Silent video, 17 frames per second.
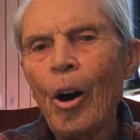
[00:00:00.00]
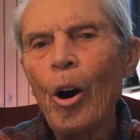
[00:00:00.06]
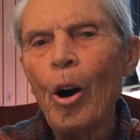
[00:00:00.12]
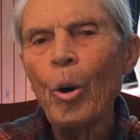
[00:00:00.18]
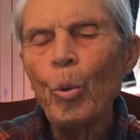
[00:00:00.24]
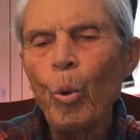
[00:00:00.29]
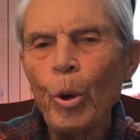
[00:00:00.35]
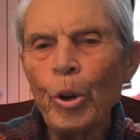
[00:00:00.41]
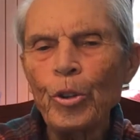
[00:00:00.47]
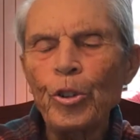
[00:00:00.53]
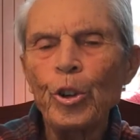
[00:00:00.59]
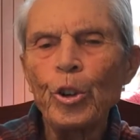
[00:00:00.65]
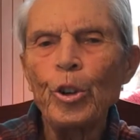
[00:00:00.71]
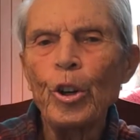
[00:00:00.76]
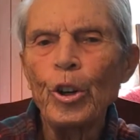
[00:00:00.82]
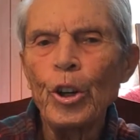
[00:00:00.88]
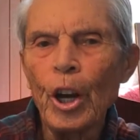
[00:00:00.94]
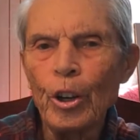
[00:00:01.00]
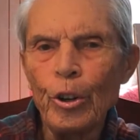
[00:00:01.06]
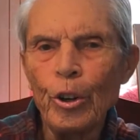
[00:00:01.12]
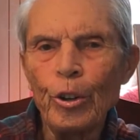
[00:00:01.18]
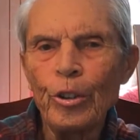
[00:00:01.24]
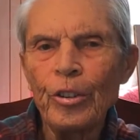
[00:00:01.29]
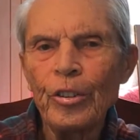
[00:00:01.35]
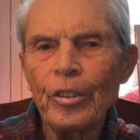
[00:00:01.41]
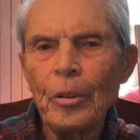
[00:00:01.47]
I want you to
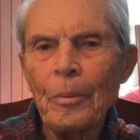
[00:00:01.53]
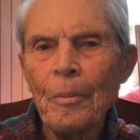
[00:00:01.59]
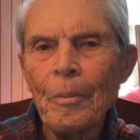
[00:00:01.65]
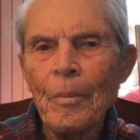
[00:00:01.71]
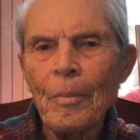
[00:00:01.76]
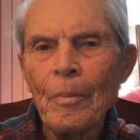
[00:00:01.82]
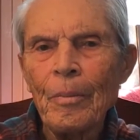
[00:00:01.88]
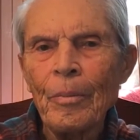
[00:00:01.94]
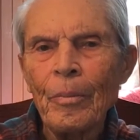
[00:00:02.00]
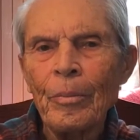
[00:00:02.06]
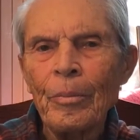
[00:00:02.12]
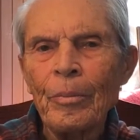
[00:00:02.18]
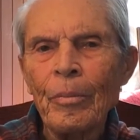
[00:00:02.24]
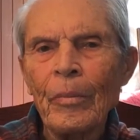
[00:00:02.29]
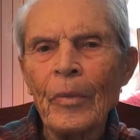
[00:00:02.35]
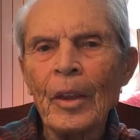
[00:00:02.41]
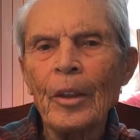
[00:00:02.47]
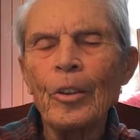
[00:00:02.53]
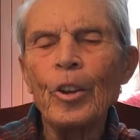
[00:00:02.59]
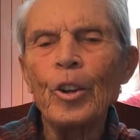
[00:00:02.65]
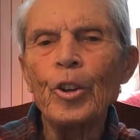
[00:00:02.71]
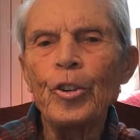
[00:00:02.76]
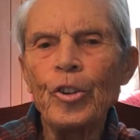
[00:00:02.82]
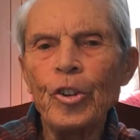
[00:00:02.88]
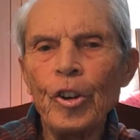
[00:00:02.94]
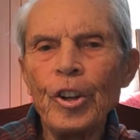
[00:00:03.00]
notice
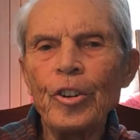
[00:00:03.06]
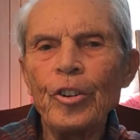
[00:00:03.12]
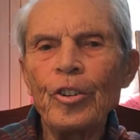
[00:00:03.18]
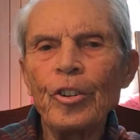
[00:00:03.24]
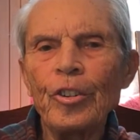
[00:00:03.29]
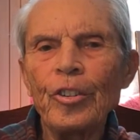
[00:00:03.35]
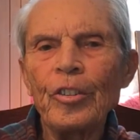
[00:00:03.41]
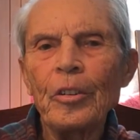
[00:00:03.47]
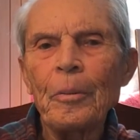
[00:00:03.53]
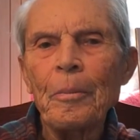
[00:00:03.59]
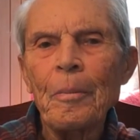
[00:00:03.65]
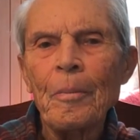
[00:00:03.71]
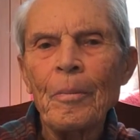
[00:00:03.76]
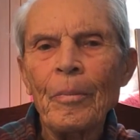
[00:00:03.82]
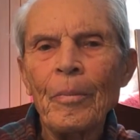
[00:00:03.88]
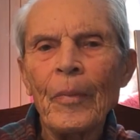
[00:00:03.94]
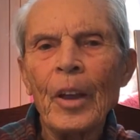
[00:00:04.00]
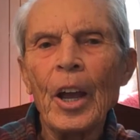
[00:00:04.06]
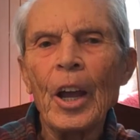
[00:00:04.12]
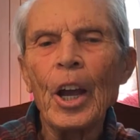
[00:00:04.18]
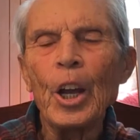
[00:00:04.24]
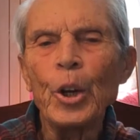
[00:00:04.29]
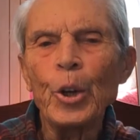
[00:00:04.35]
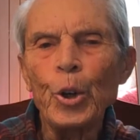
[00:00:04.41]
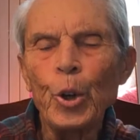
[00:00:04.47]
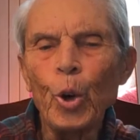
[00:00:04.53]
that Jesus
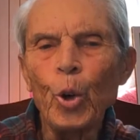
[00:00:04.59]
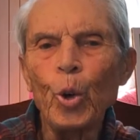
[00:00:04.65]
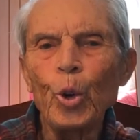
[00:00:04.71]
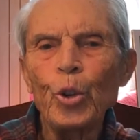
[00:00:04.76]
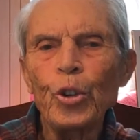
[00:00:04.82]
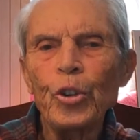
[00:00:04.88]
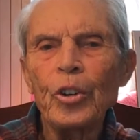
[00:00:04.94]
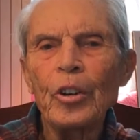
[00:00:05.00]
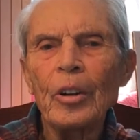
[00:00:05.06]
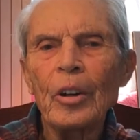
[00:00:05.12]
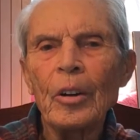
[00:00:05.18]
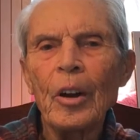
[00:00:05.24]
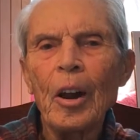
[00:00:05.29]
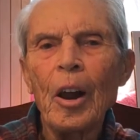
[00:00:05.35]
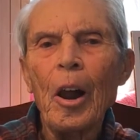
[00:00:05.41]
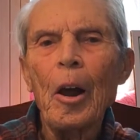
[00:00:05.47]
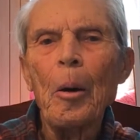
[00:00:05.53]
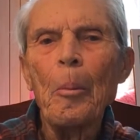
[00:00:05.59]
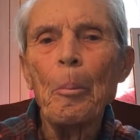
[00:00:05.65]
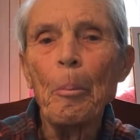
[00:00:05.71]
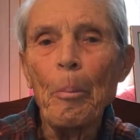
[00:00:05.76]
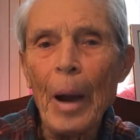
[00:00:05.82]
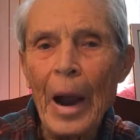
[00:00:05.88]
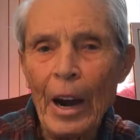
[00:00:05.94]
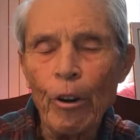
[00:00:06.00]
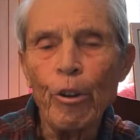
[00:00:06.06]
endorsed
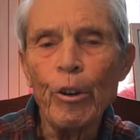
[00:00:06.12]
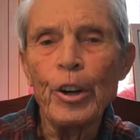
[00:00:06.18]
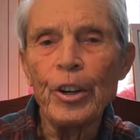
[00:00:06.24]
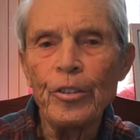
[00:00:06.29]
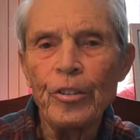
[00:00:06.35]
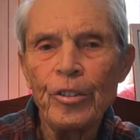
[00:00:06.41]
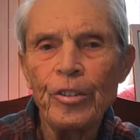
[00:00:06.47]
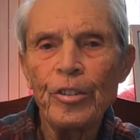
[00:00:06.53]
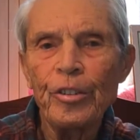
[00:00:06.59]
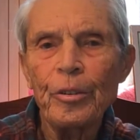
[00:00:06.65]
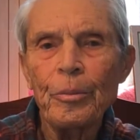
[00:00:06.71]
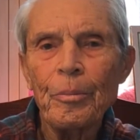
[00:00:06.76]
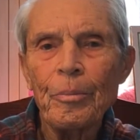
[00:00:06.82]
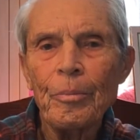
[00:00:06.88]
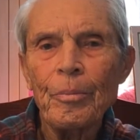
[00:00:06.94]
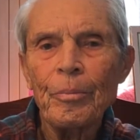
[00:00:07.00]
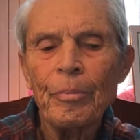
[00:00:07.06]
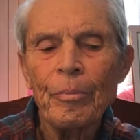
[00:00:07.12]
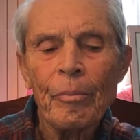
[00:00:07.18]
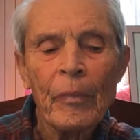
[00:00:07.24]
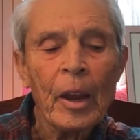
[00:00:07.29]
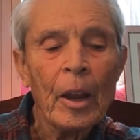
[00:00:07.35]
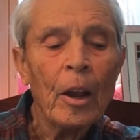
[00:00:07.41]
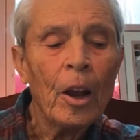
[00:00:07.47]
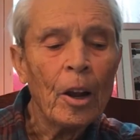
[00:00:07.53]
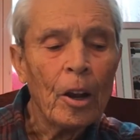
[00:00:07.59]
marriage.
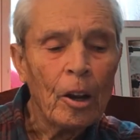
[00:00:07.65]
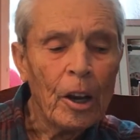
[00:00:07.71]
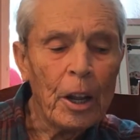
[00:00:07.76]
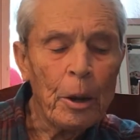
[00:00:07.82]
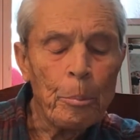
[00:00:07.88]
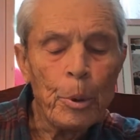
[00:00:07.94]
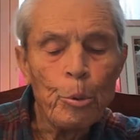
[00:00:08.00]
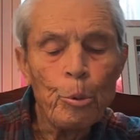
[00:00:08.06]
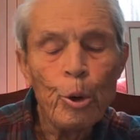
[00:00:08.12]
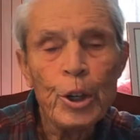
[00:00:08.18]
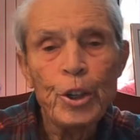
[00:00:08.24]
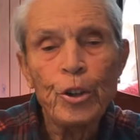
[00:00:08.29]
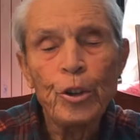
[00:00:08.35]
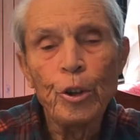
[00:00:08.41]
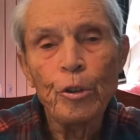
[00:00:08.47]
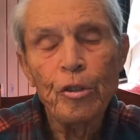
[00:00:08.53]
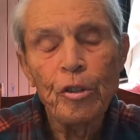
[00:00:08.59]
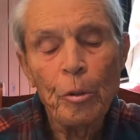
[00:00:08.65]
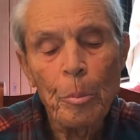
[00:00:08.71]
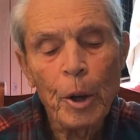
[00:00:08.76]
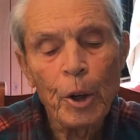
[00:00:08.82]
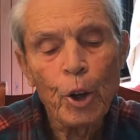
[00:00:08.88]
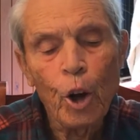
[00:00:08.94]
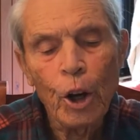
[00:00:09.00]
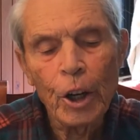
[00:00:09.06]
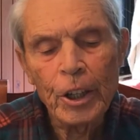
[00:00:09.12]
Let me read you from
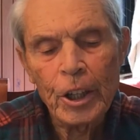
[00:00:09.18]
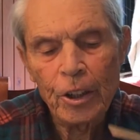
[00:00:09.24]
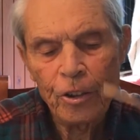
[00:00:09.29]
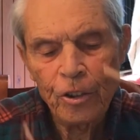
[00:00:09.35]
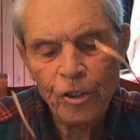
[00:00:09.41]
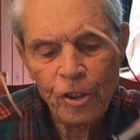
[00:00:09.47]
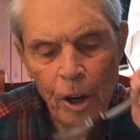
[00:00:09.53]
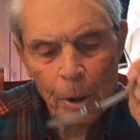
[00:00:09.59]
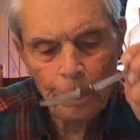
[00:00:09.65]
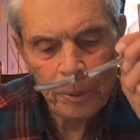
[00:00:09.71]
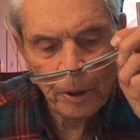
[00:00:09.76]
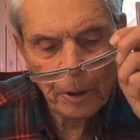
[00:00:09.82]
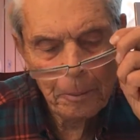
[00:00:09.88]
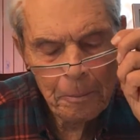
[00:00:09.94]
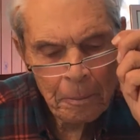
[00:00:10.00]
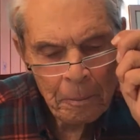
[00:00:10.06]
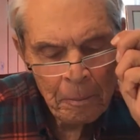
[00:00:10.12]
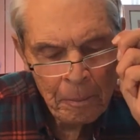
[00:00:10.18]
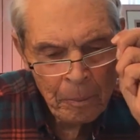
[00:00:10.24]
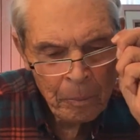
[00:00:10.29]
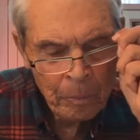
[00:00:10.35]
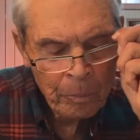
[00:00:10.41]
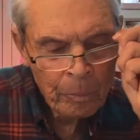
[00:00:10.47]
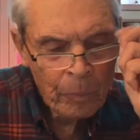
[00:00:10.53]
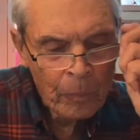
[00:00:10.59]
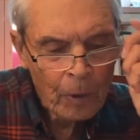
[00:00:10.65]
the 19th chapter
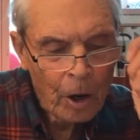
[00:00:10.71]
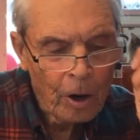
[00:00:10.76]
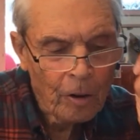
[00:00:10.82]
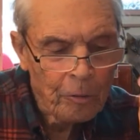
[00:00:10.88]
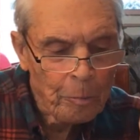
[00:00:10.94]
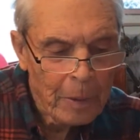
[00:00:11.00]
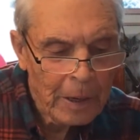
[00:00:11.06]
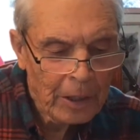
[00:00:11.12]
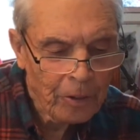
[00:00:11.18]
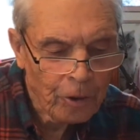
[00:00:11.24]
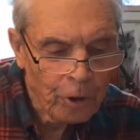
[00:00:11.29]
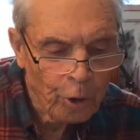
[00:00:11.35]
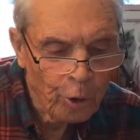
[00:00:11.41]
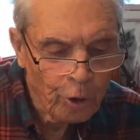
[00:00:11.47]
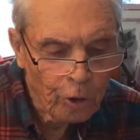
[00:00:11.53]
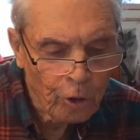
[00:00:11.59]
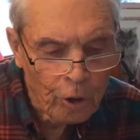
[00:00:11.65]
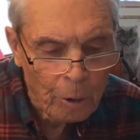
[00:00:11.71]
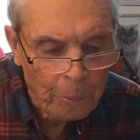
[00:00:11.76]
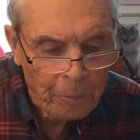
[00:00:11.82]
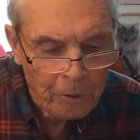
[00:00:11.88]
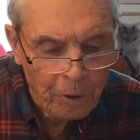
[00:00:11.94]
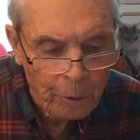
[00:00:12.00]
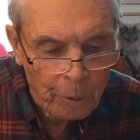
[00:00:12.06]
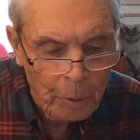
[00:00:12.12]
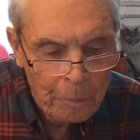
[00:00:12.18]
of Matthew's
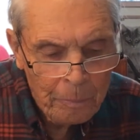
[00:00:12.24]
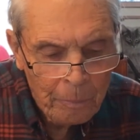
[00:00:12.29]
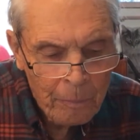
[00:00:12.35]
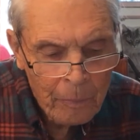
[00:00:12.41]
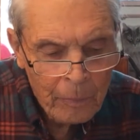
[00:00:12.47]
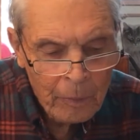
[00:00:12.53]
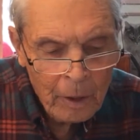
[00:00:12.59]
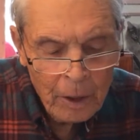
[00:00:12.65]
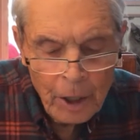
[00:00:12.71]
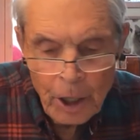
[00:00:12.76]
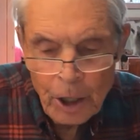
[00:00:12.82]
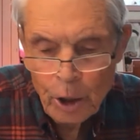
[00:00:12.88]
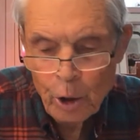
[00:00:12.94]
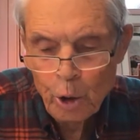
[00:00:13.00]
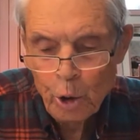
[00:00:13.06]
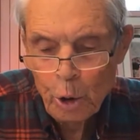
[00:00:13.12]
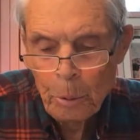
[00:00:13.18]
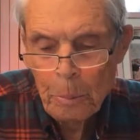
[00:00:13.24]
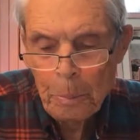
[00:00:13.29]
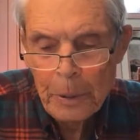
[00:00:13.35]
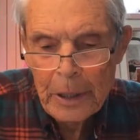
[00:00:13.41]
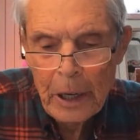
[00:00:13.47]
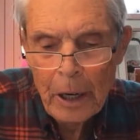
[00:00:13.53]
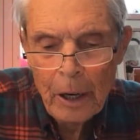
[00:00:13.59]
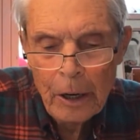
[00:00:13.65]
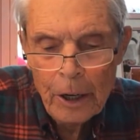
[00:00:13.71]
Gospel. It couldn't
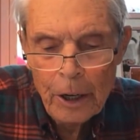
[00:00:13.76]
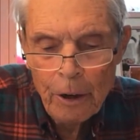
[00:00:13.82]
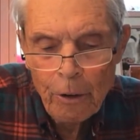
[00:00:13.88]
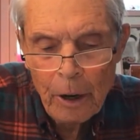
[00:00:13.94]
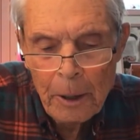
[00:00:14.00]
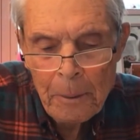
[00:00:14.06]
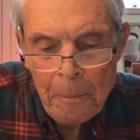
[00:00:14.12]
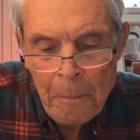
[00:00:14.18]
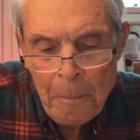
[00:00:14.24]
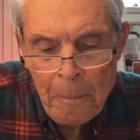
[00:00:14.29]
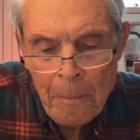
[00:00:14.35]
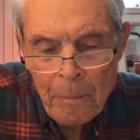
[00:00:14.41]
be clearer